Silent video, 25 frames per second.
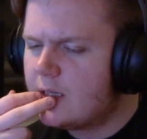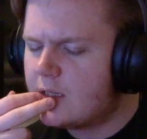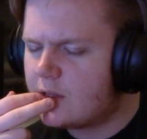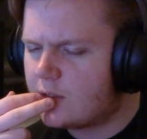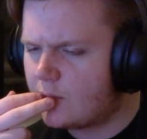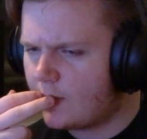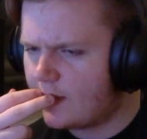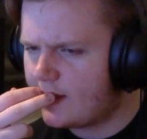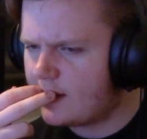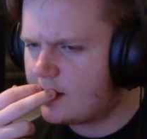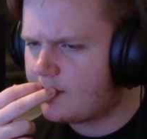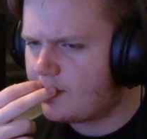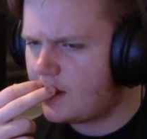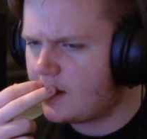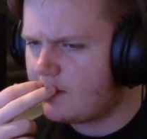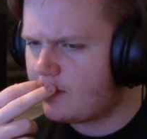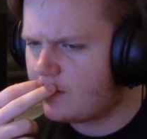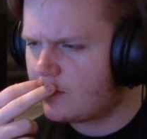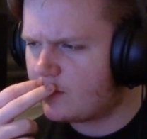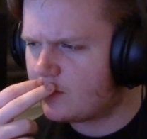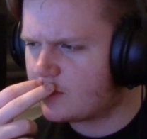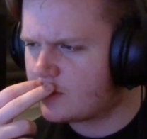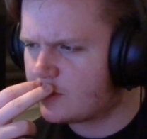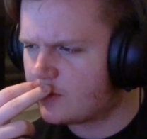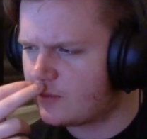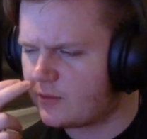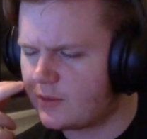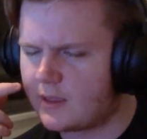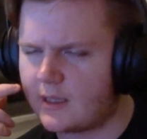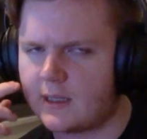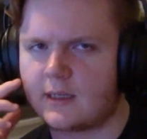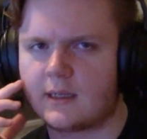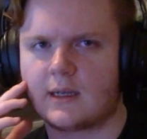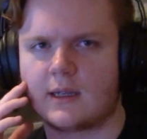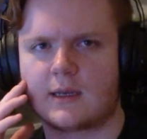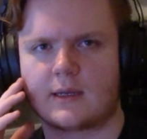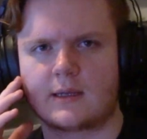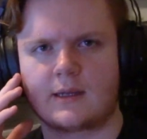The way the people were
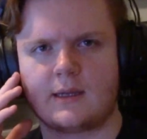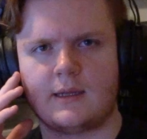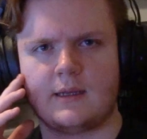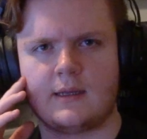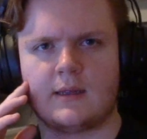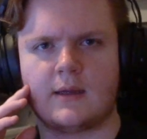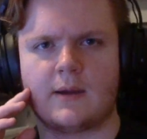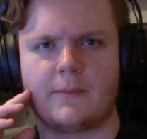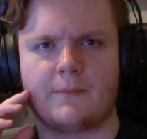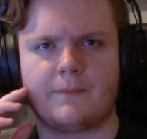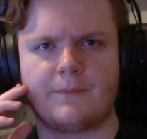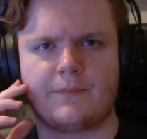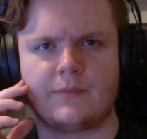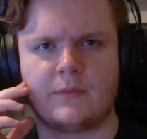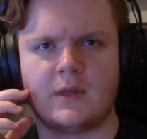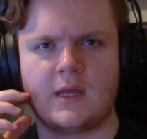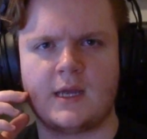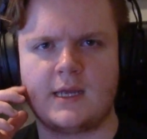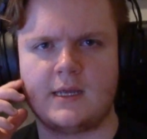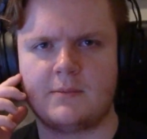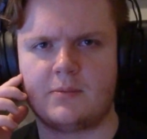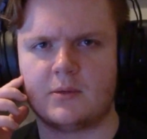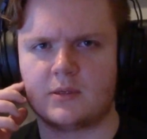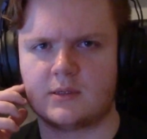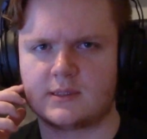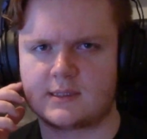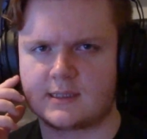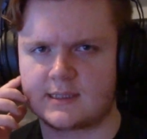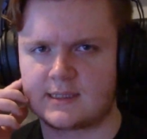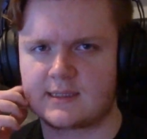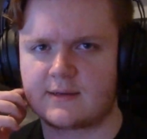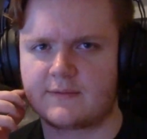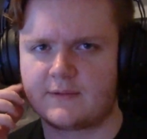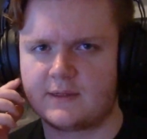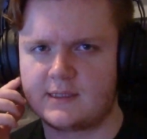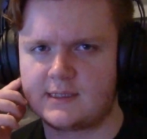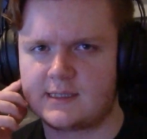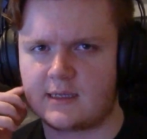talking, like the neighbors, it
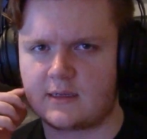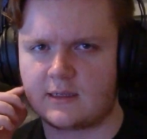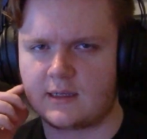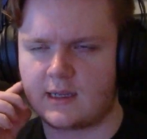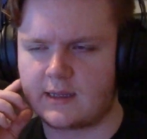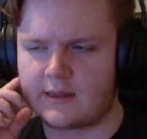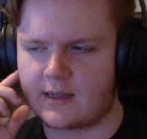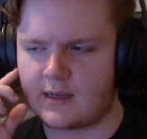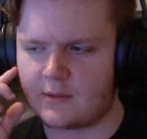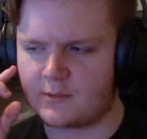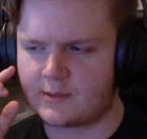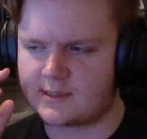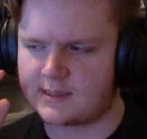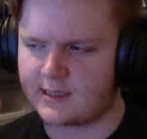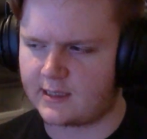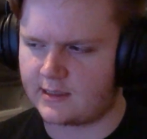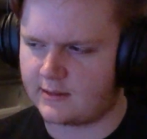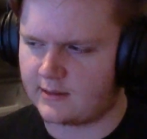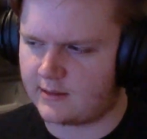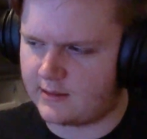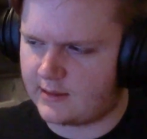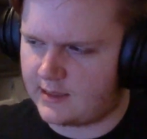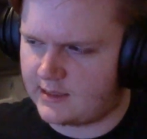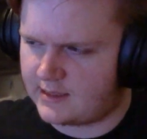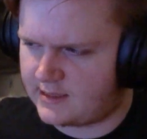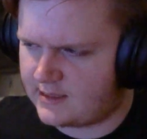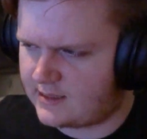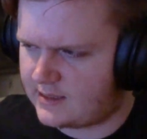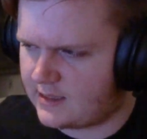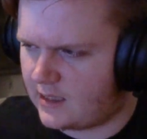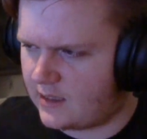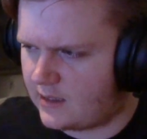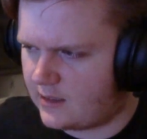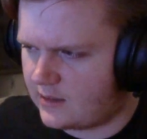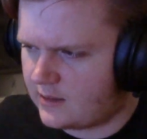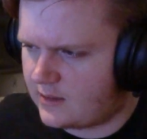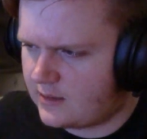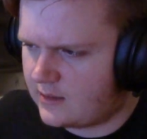definitely sounded like they were saying that they're
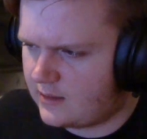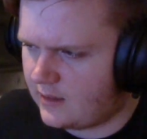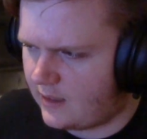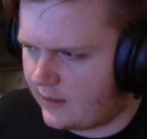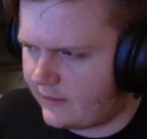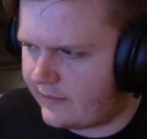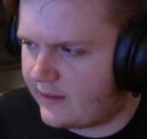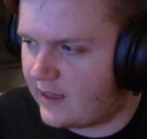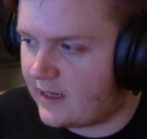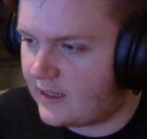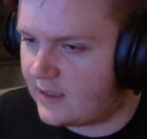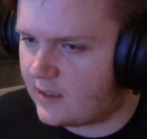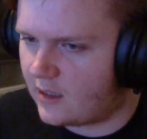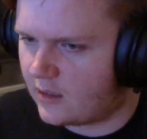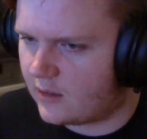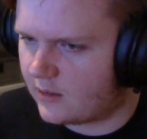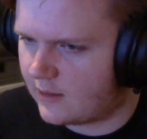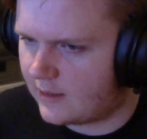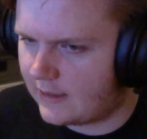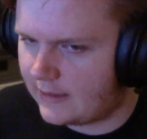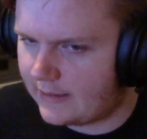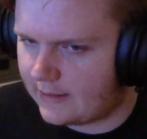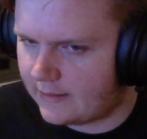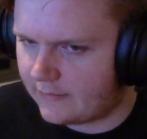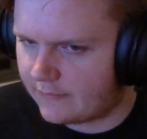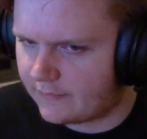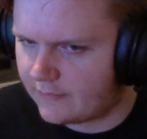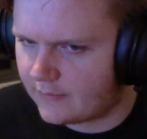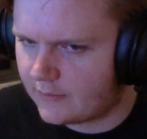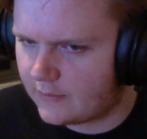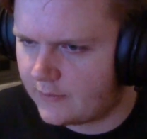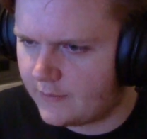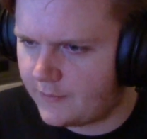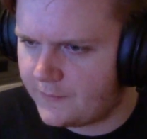stuck, like they can't leave.